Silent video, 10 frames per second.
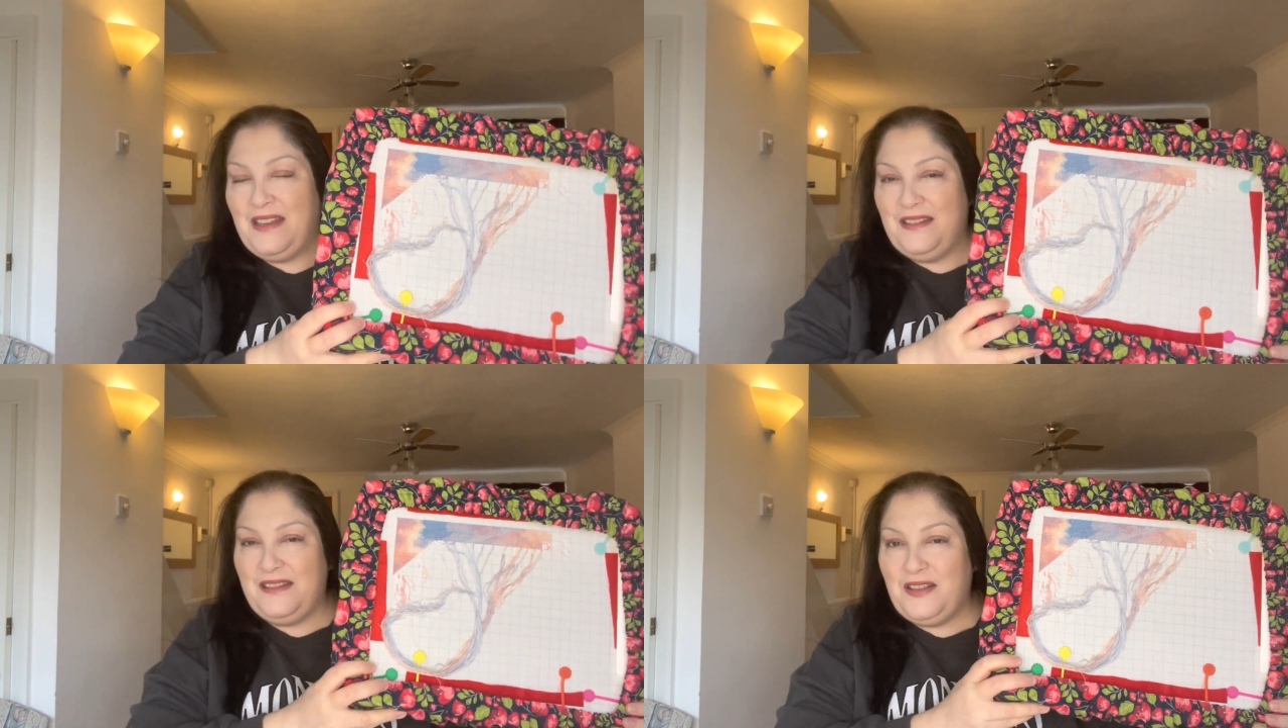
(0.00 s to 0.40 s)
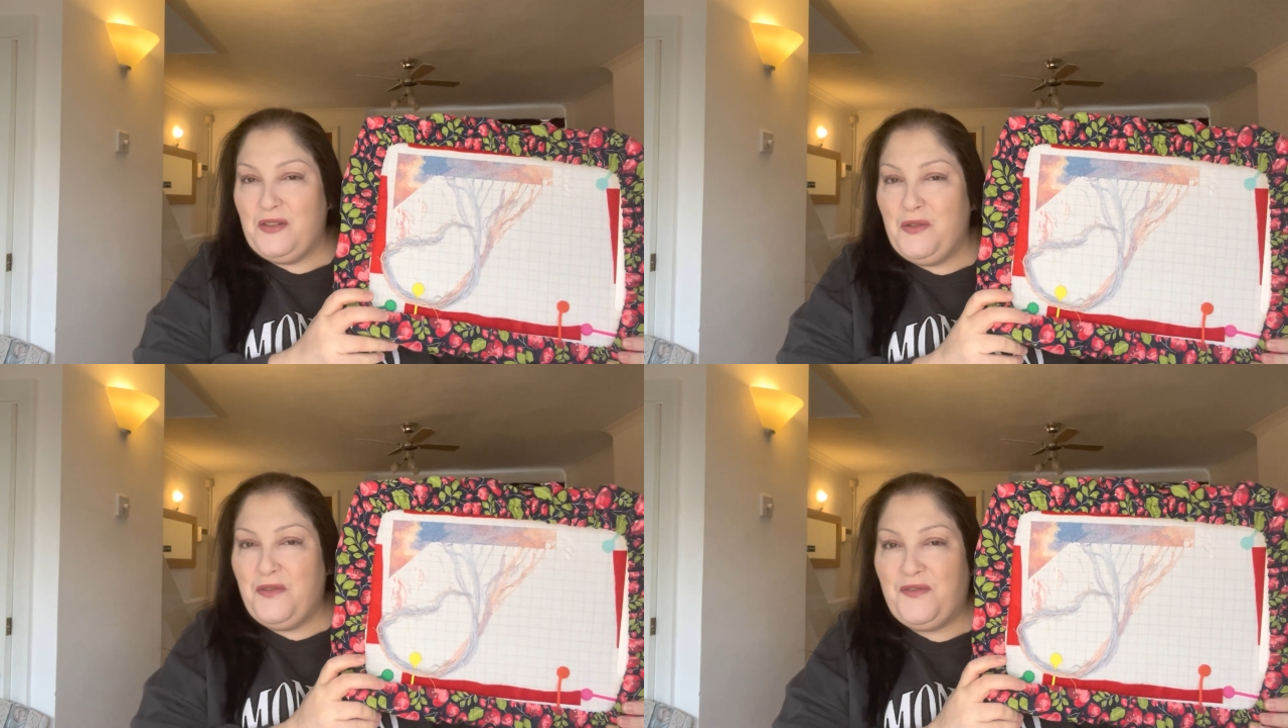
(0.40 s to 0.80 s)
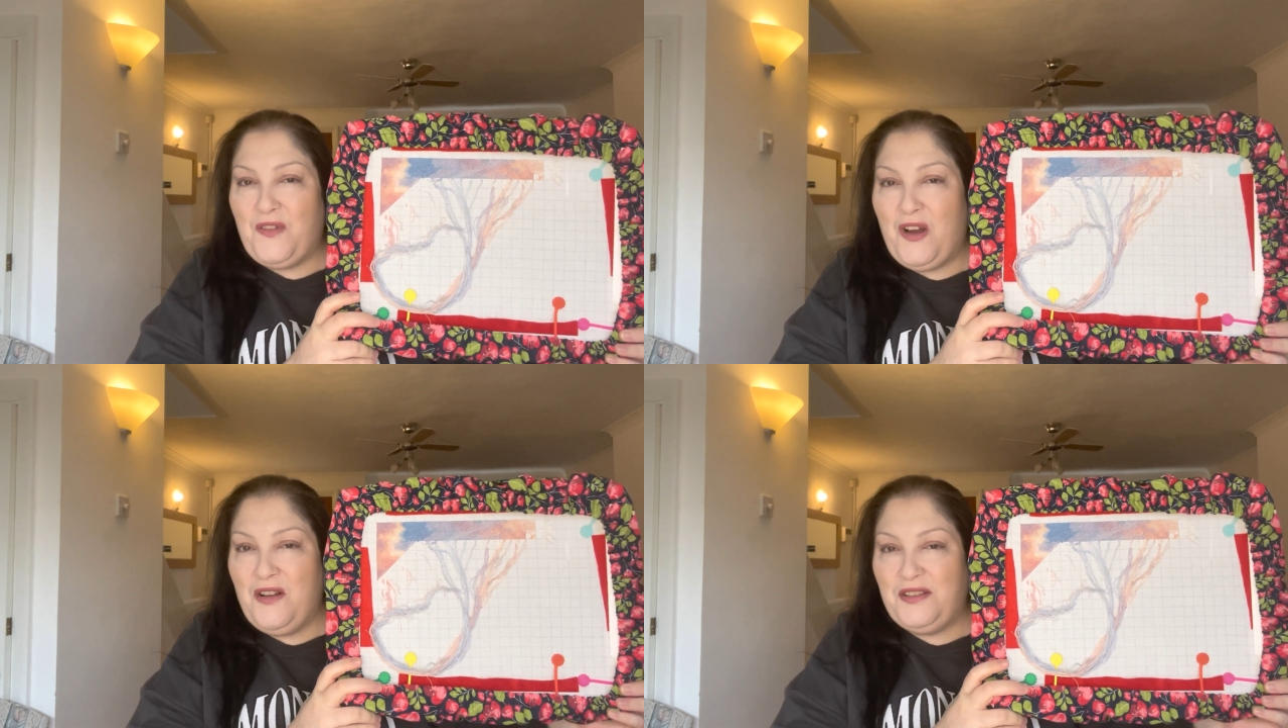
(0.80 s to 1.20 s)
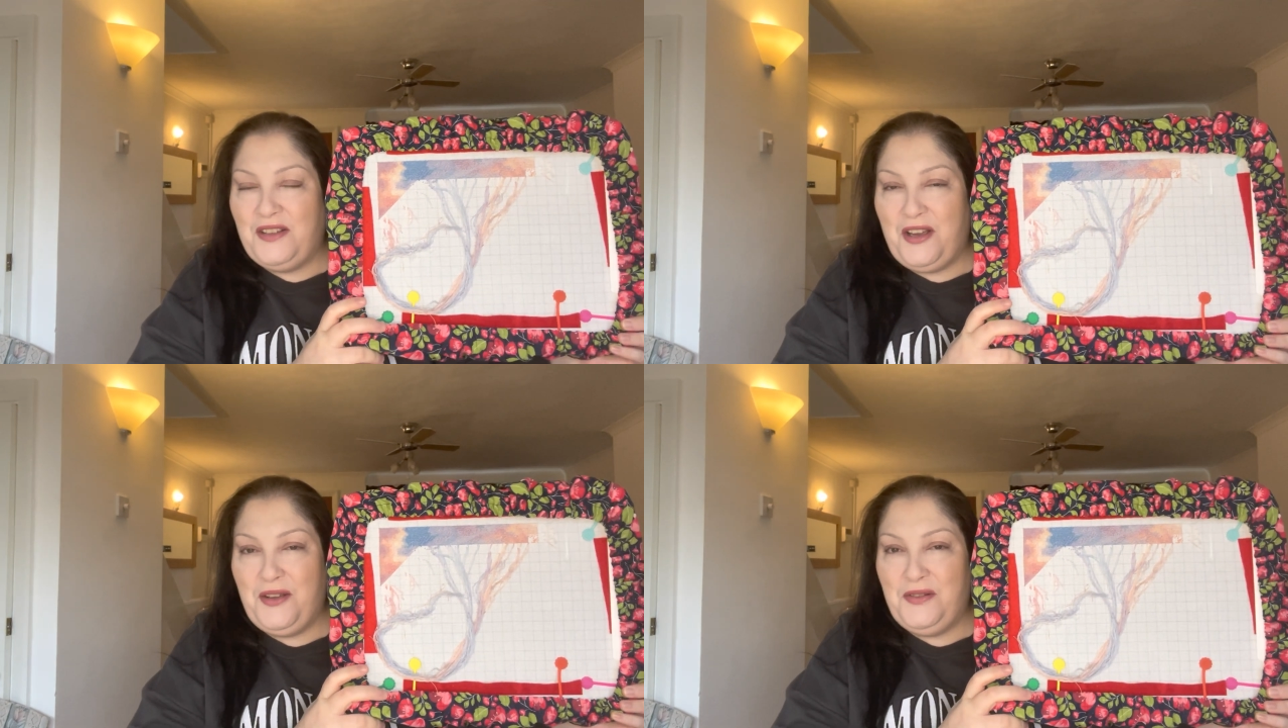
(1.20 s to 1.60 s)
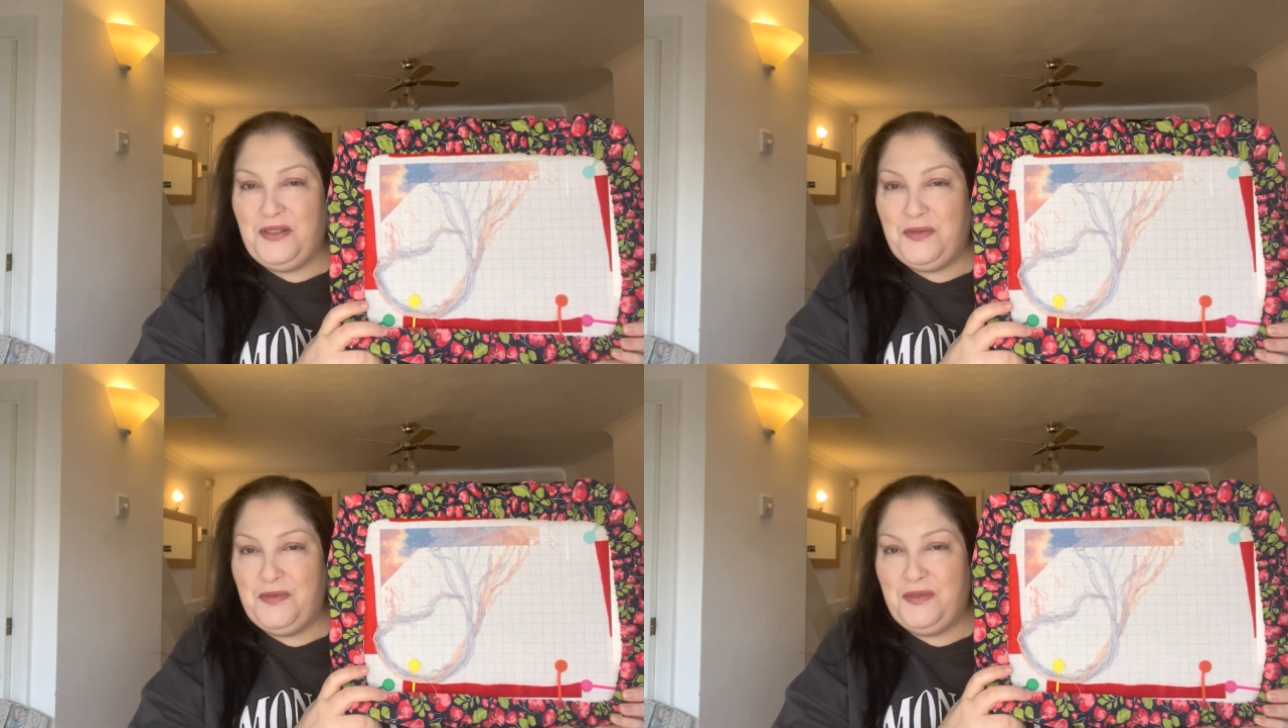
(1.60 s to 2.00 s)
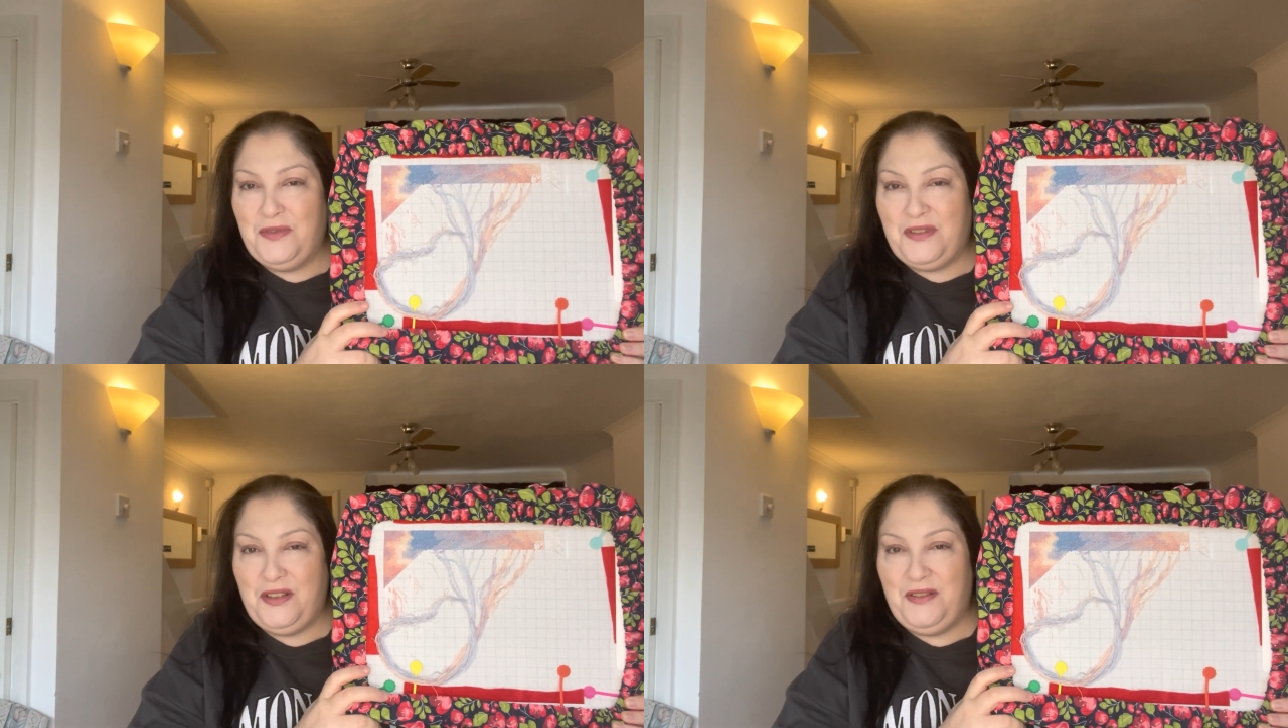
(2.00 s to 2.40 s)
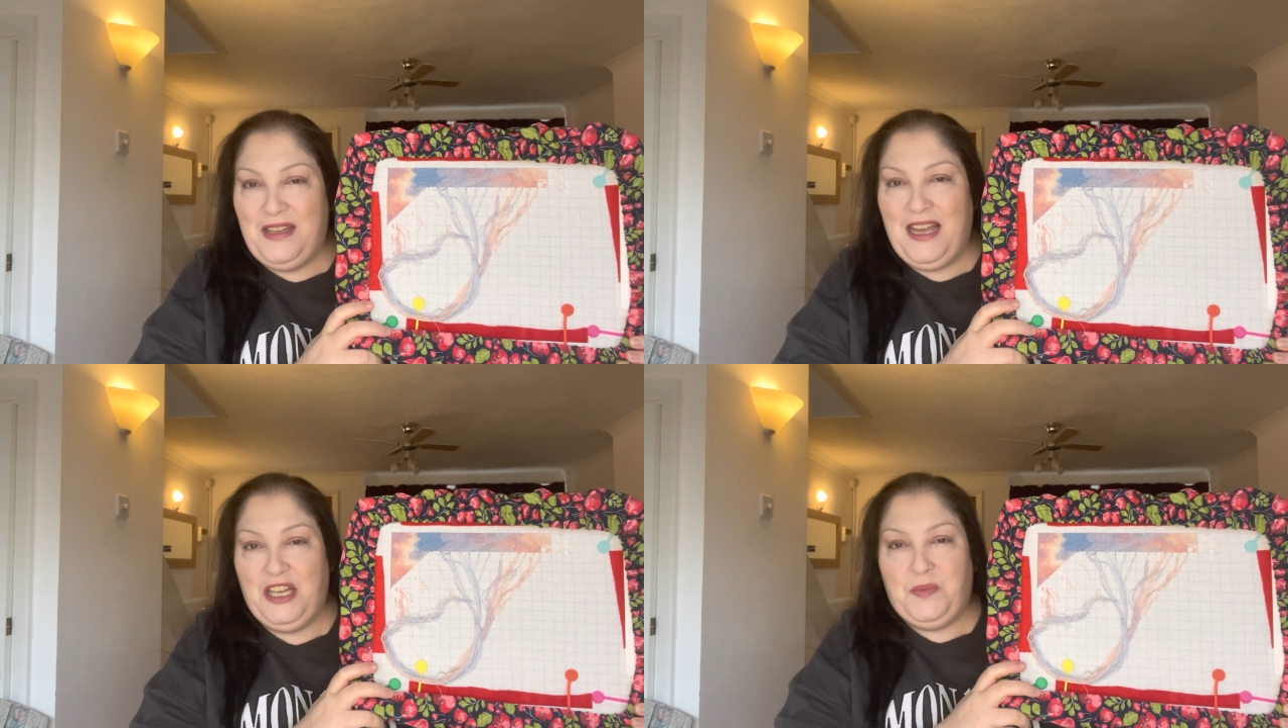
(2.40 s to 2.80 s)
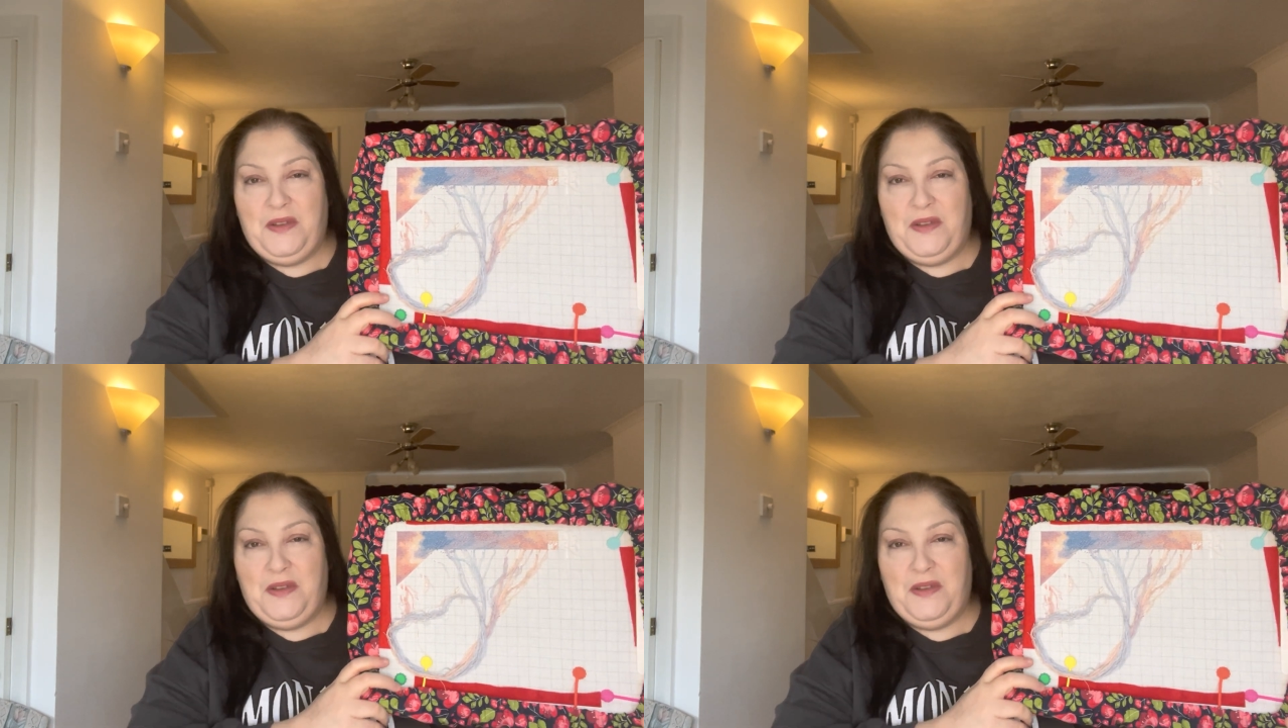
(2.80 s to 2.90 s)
So not far to go to the edge,